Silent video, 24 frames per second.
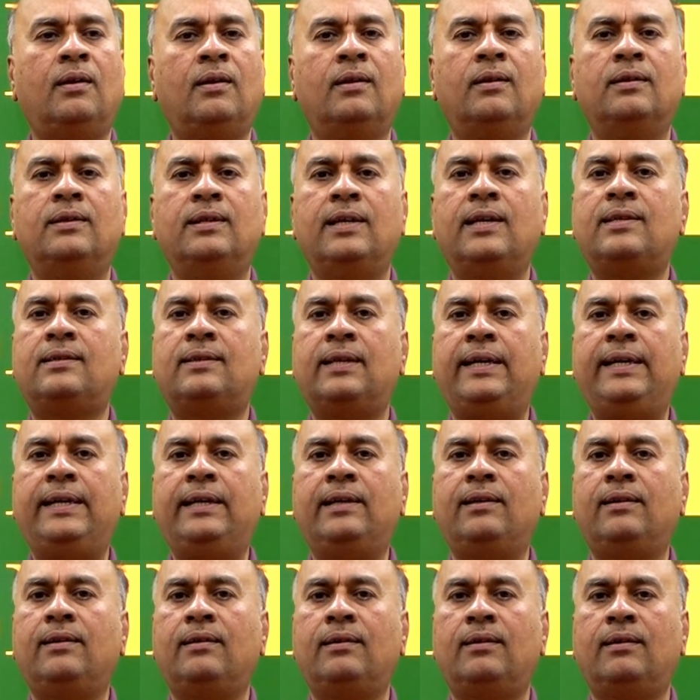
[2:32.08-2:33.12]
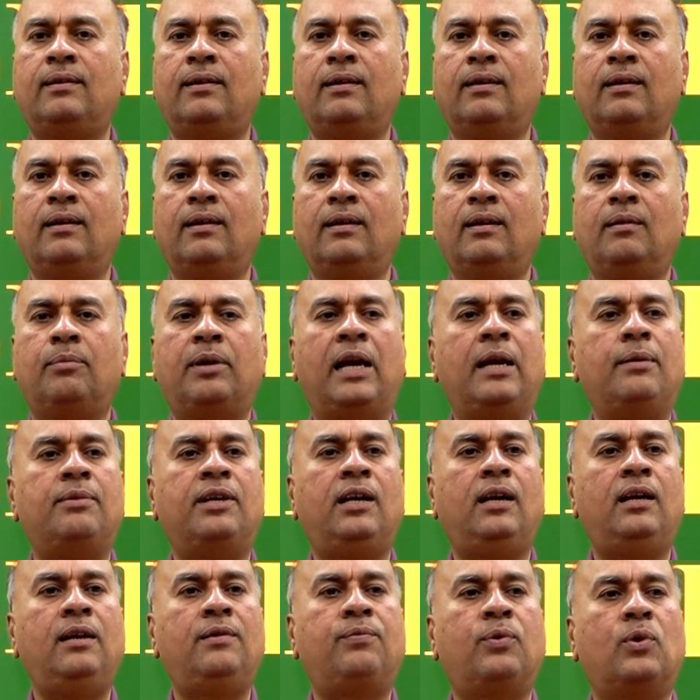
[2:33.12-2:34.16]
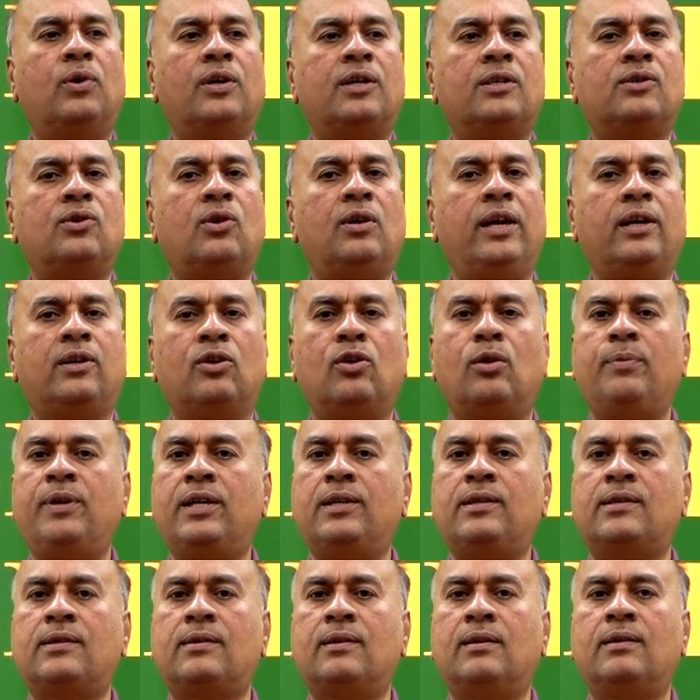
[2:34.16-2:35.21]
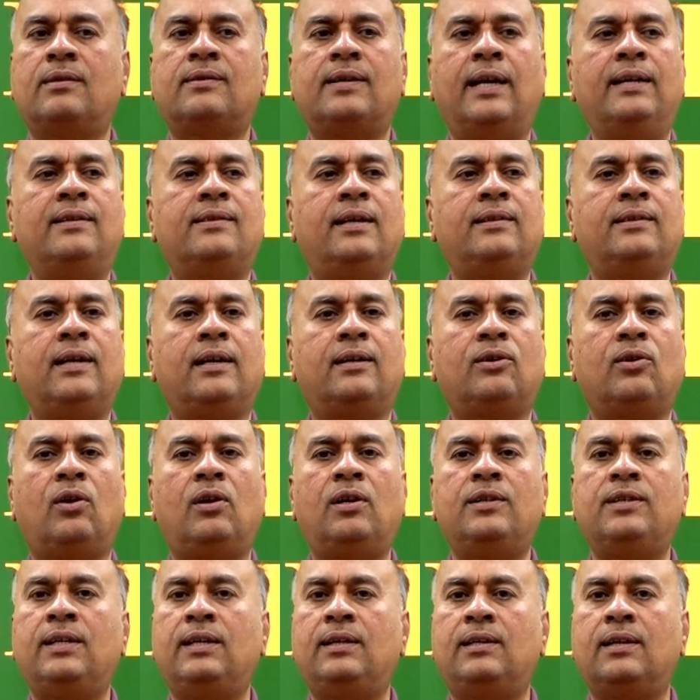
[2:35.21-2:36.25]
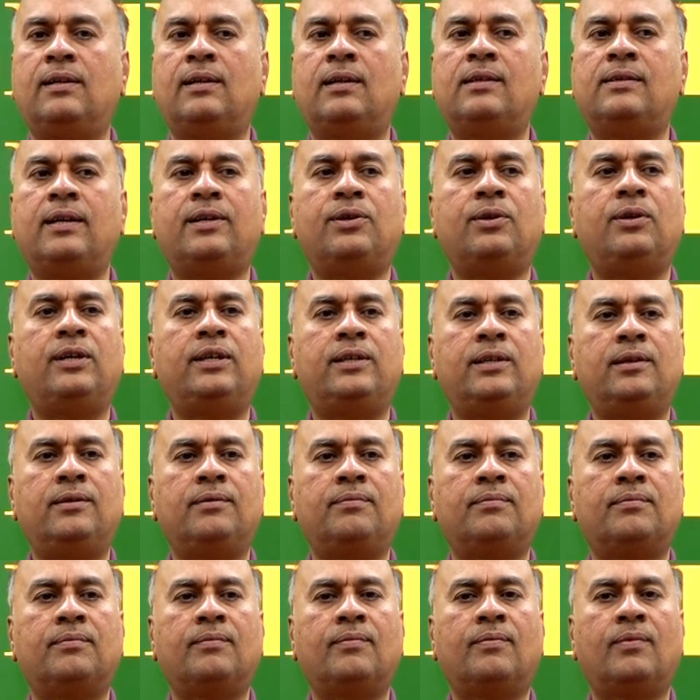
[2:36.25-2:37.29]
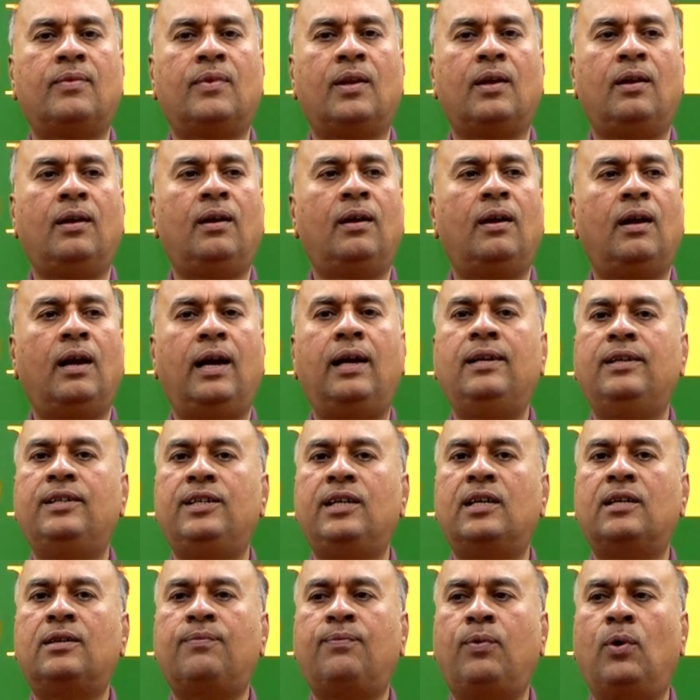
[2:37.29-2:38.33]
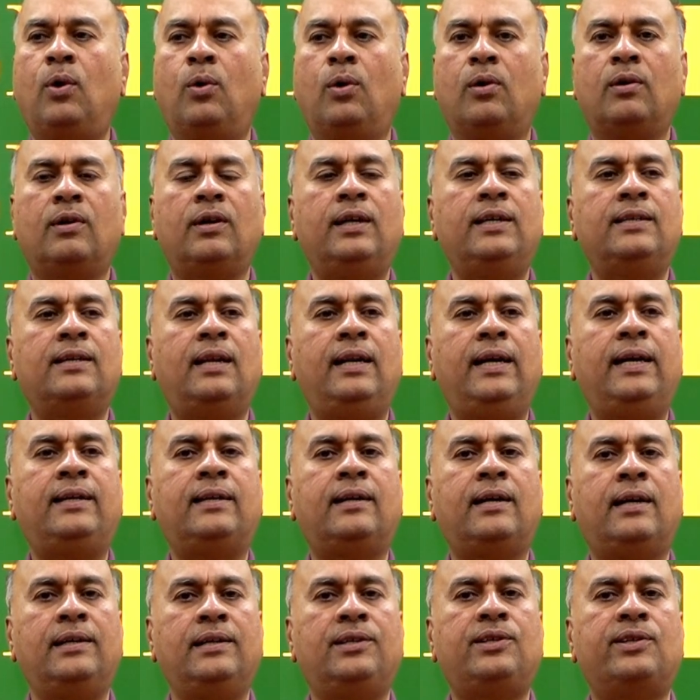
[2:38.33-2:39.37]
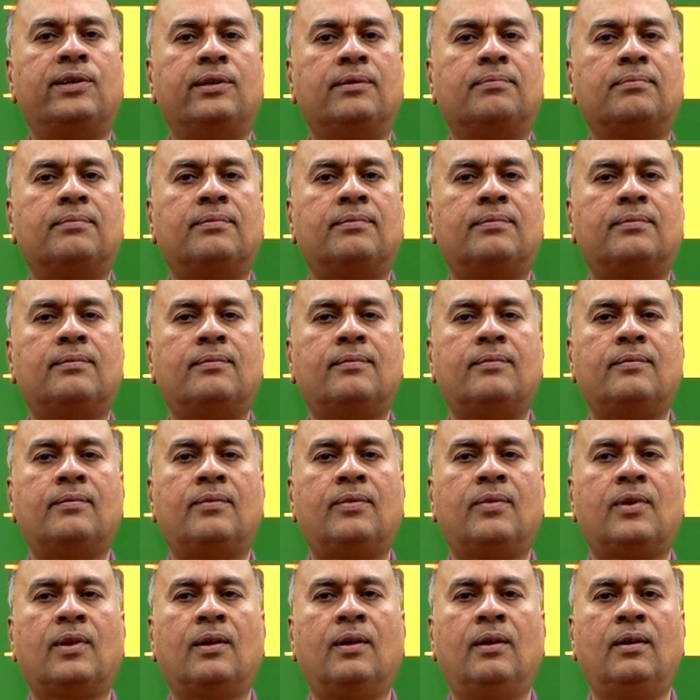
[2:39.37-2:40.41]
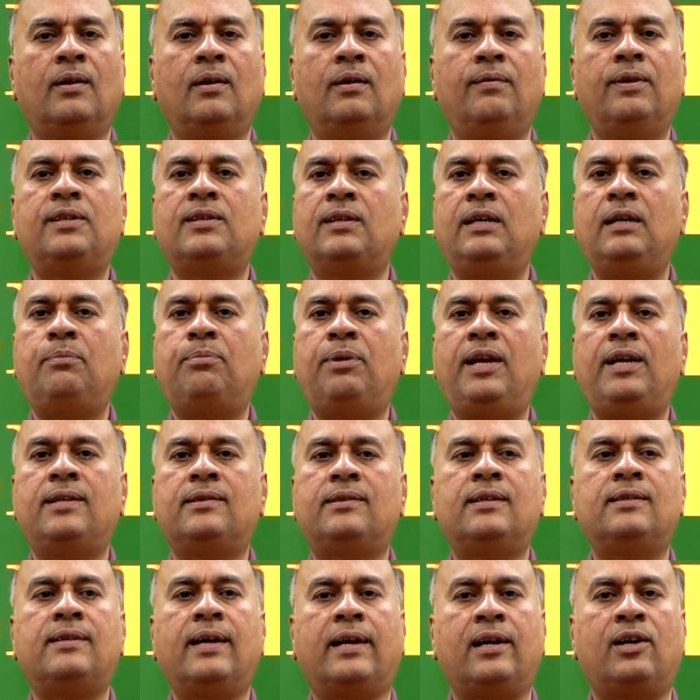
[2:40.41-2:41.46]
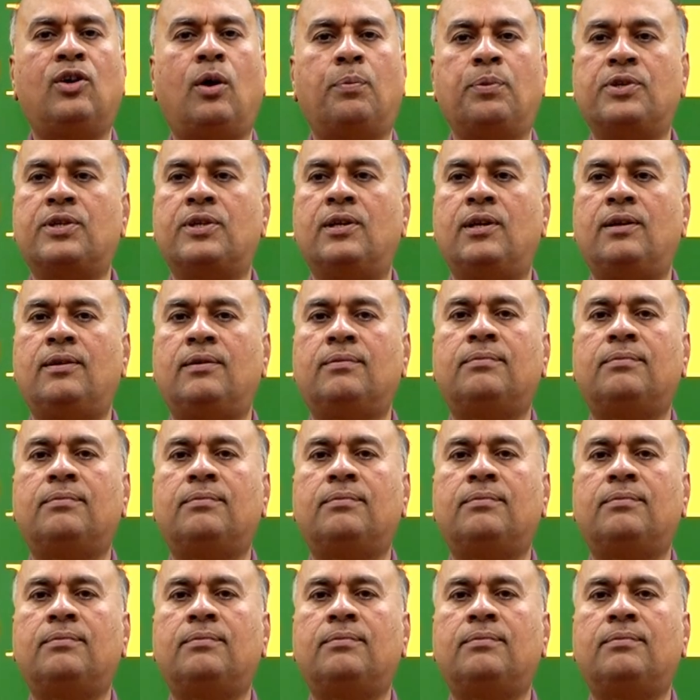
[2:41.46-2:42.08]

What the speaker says: GS3 primarily focused on economics, science and technology, internal security, and GS4 is a later addition which replaced the second optional,